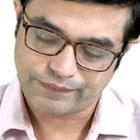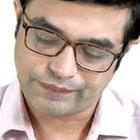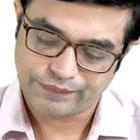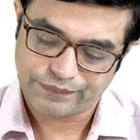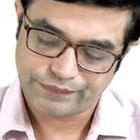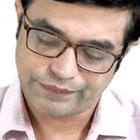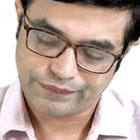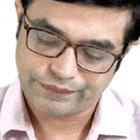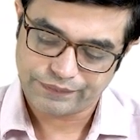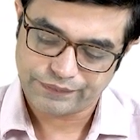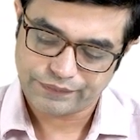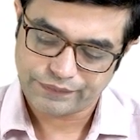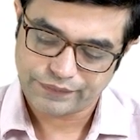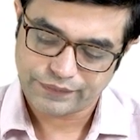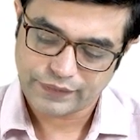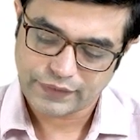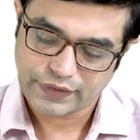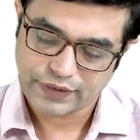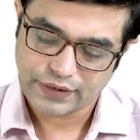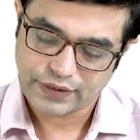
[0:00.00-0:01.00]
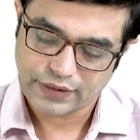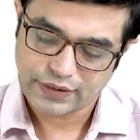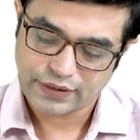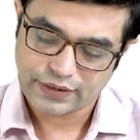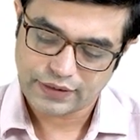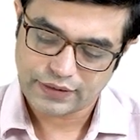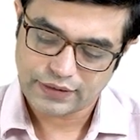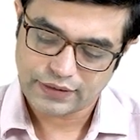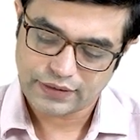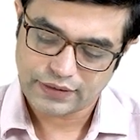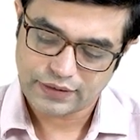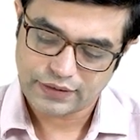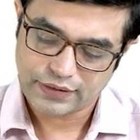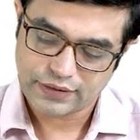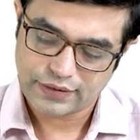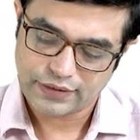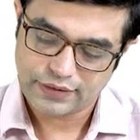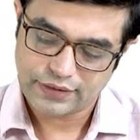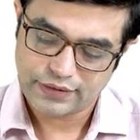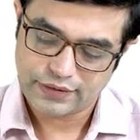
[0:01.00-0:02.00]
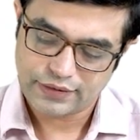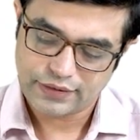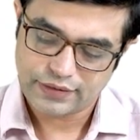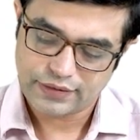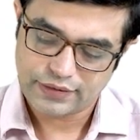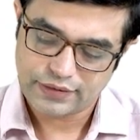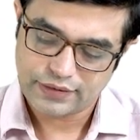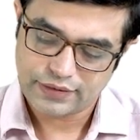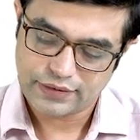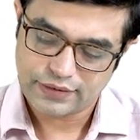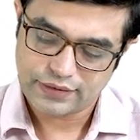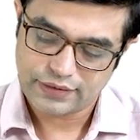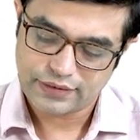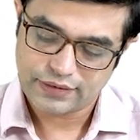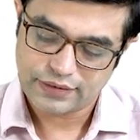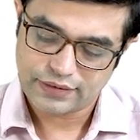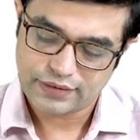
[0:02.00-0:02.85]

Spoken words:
Nobody speaks.